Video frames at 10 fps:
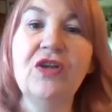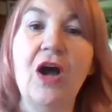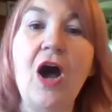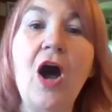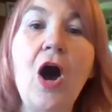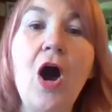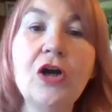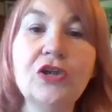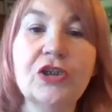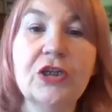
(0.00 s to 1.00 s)
a
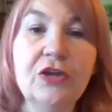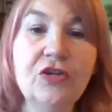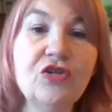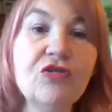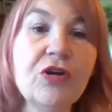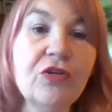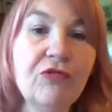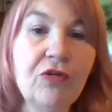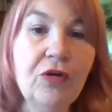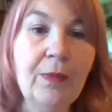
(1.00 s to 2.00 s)
heart struck
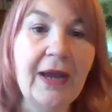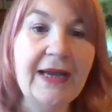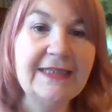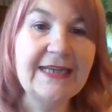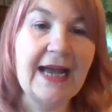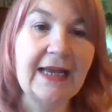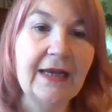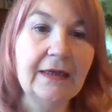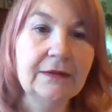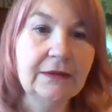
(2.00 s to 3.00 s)
through by a dagger.